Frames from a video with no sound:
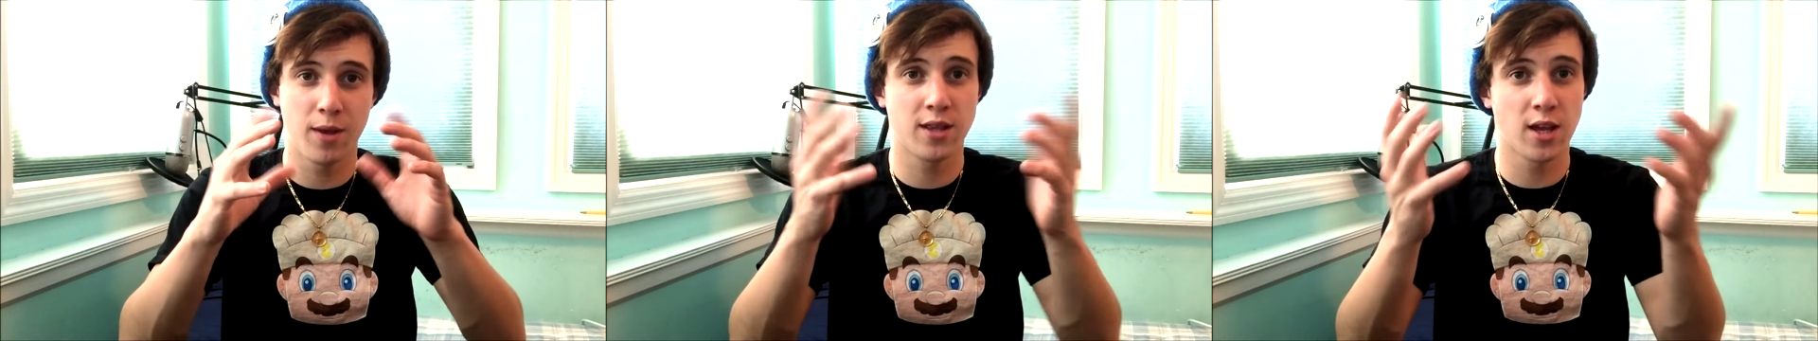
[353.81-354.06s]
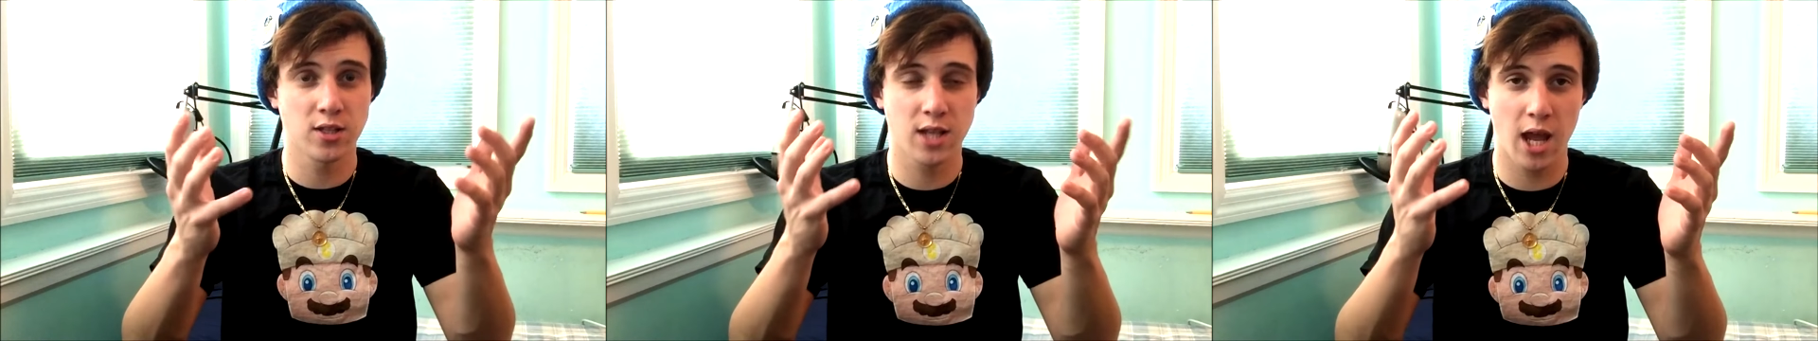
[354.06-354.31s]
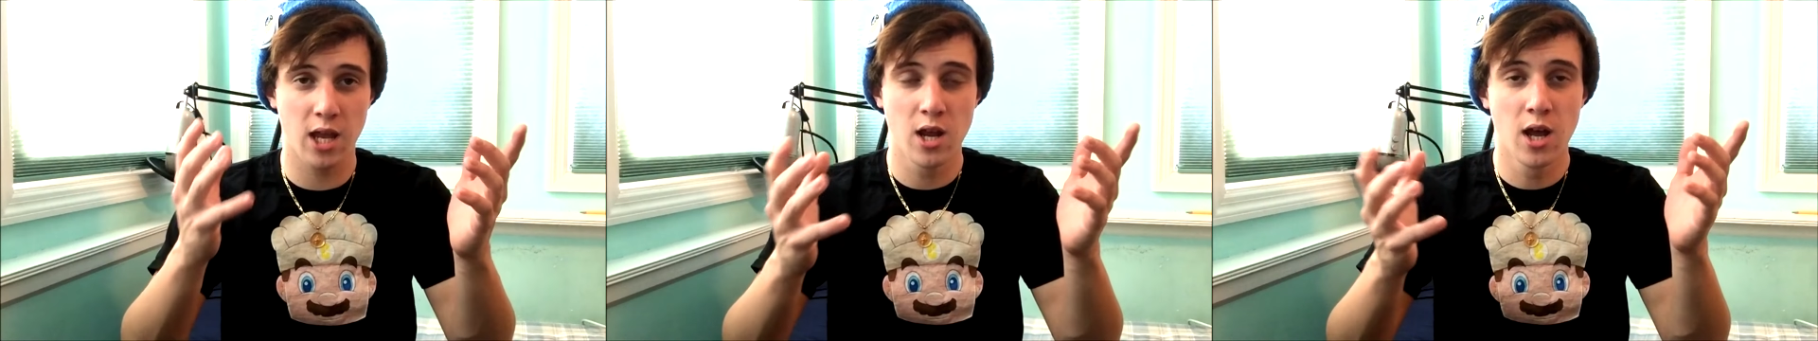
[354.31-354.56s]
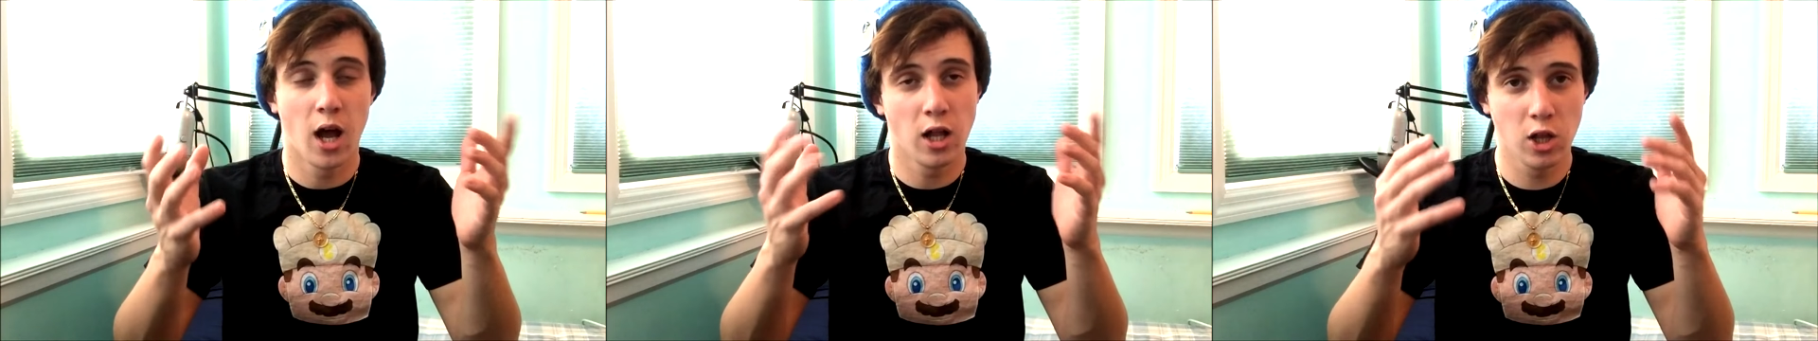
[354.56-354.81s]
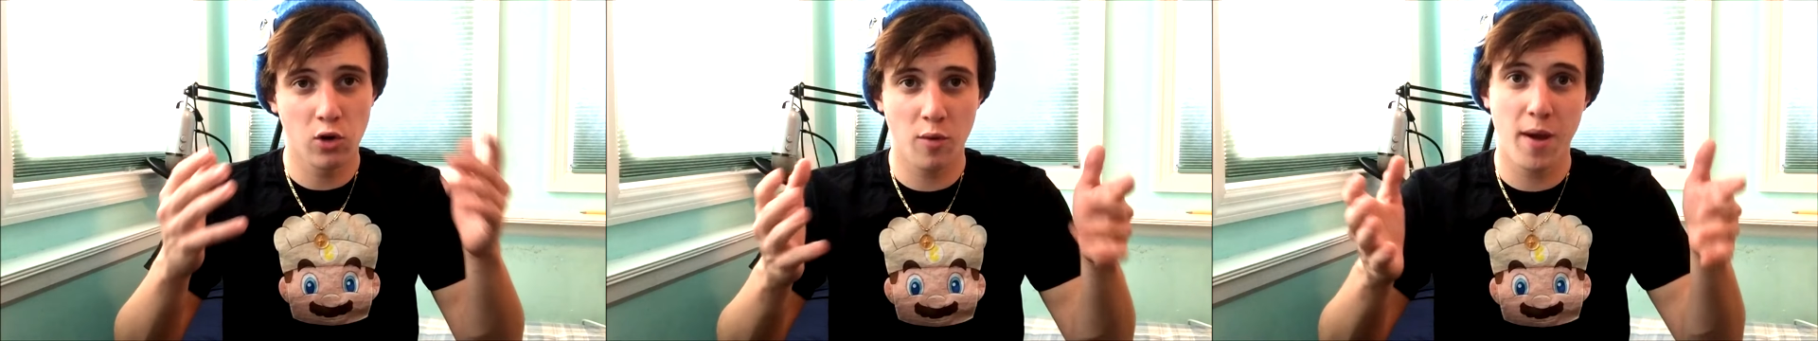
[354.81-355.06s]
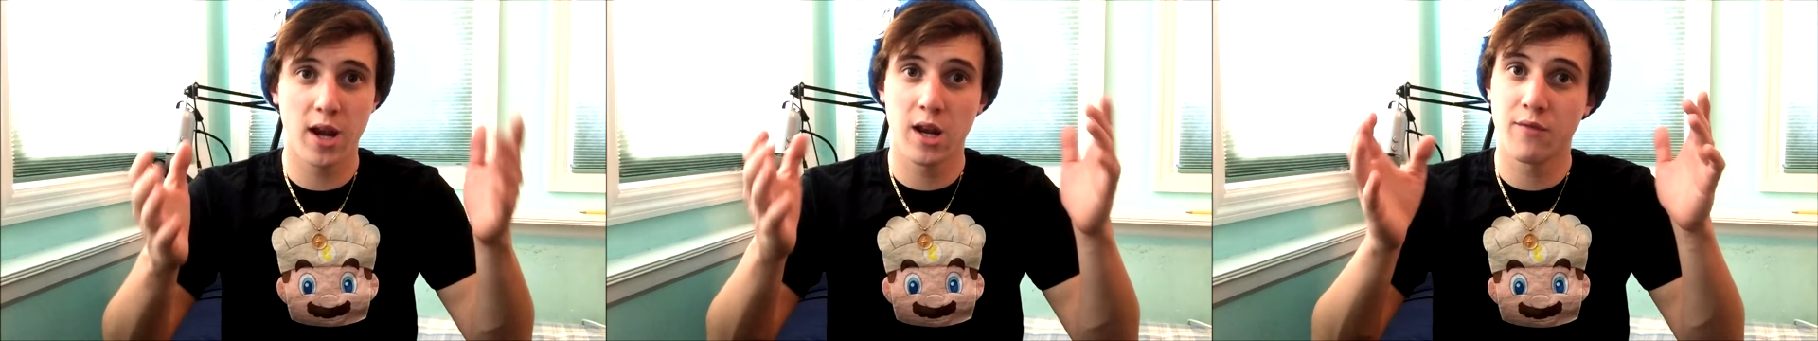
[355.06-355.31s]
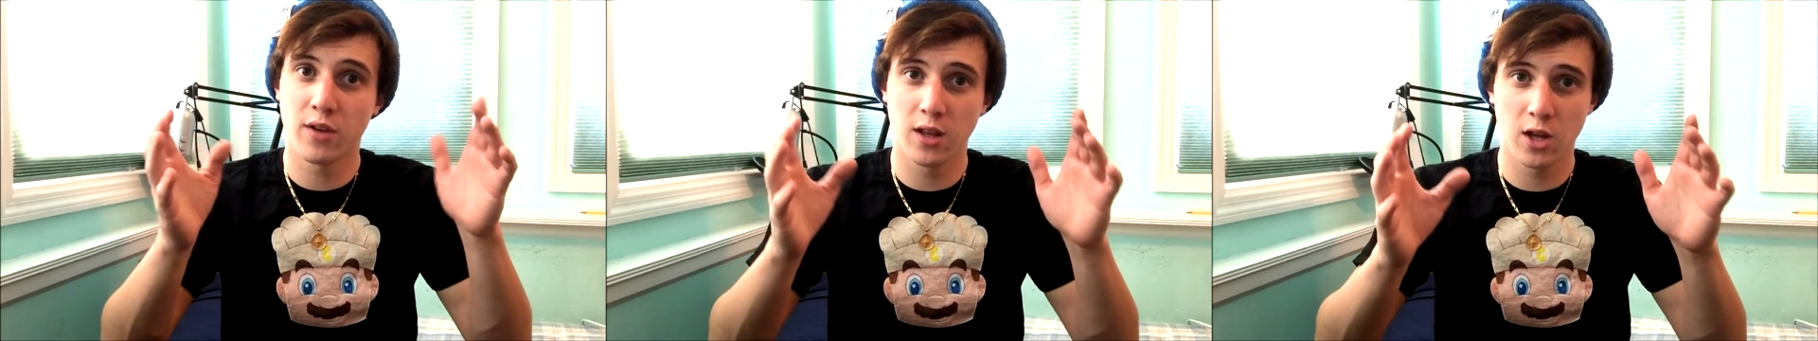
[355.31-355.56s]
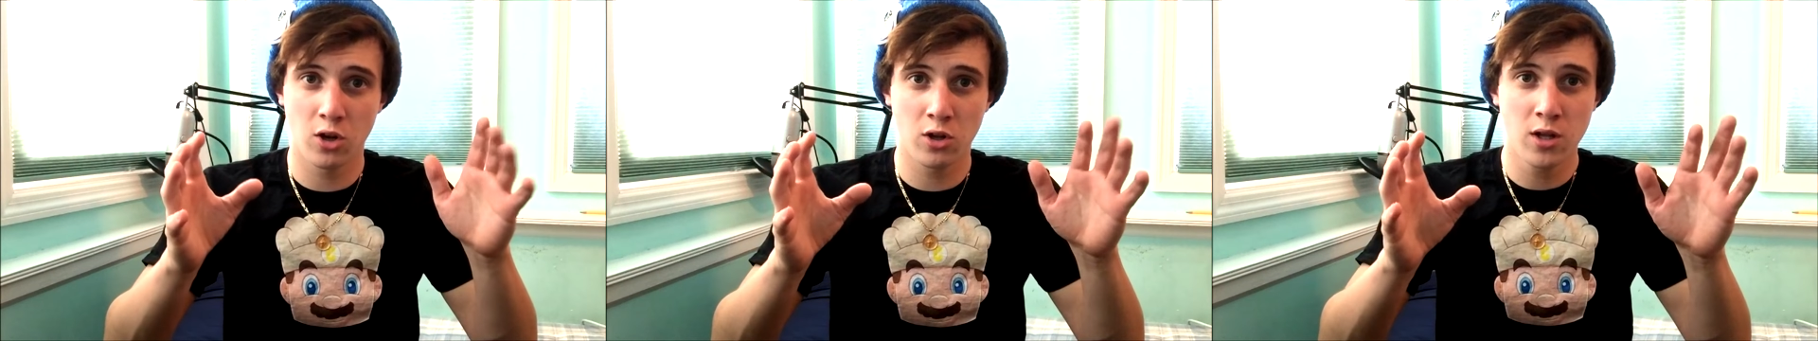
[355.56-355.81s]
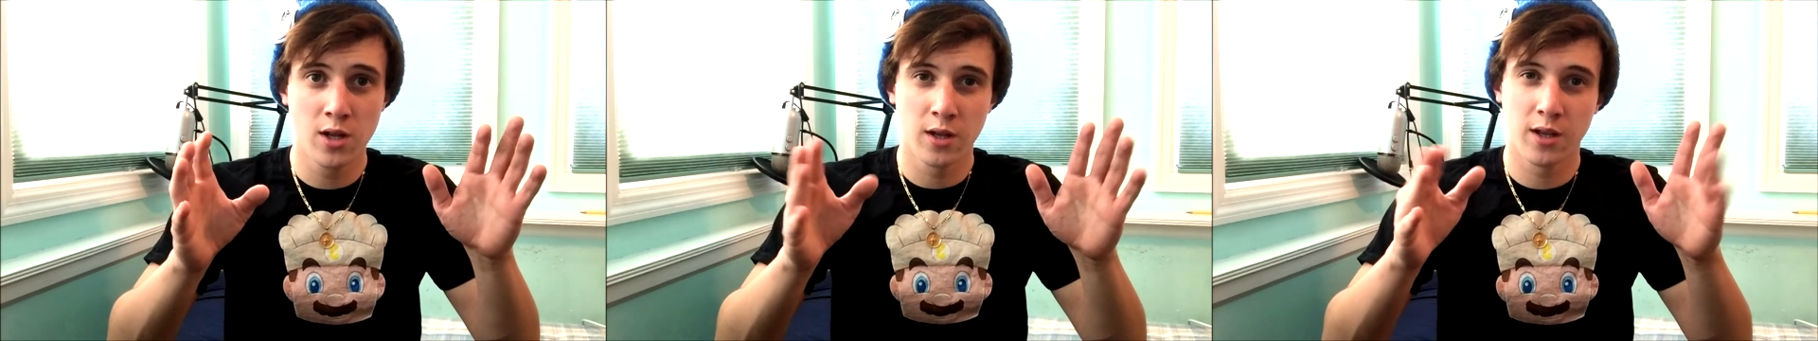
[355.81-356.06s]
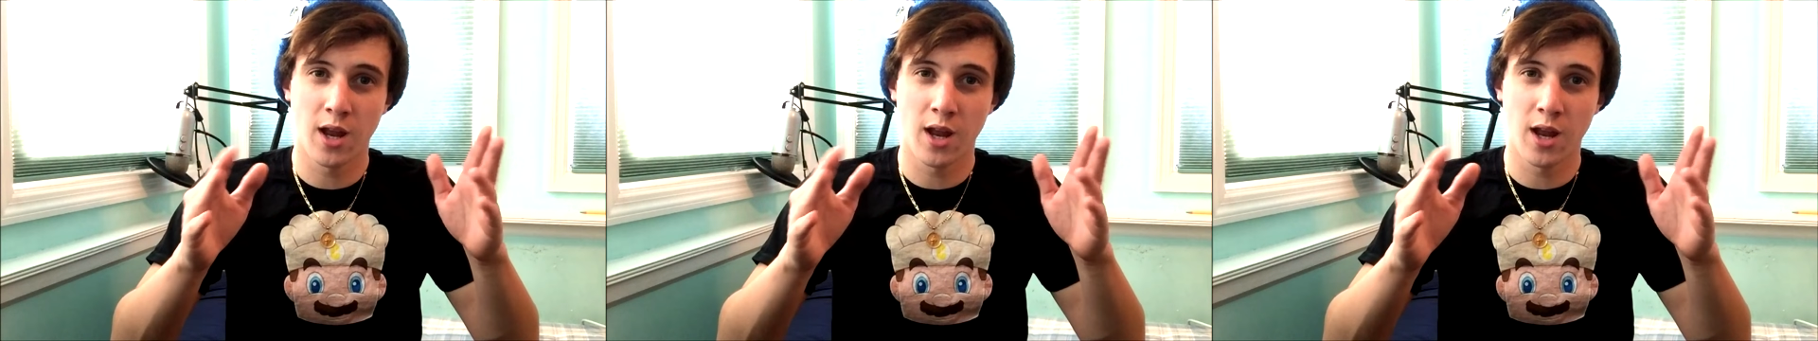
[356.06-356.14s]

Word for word: It does get a little repetitive, a little,